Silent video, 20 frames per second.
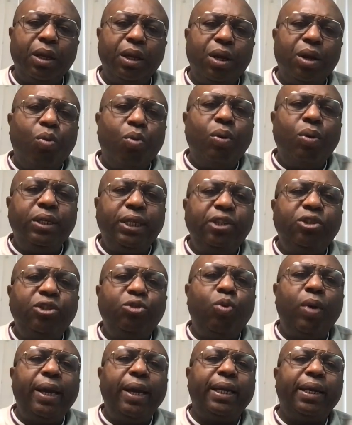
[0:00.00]
With this
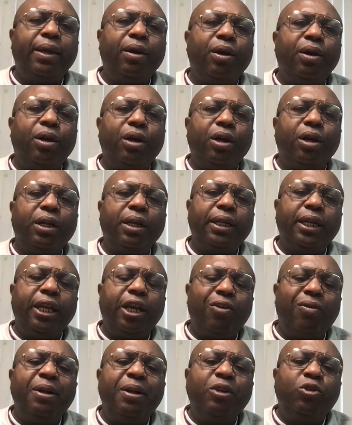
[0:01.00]
way, the
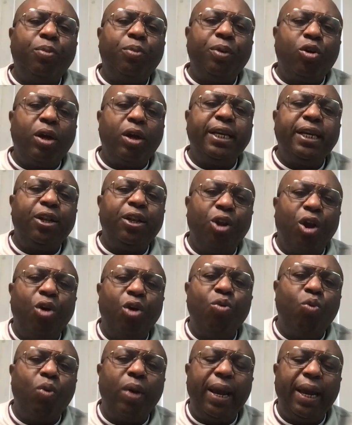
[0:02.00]
government will be going a long
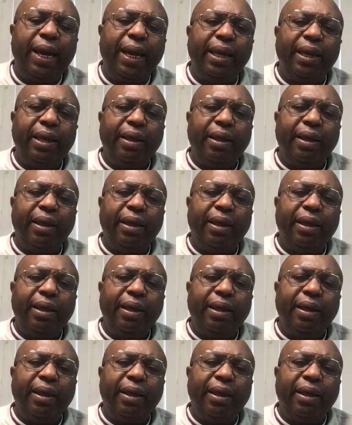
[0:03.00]
way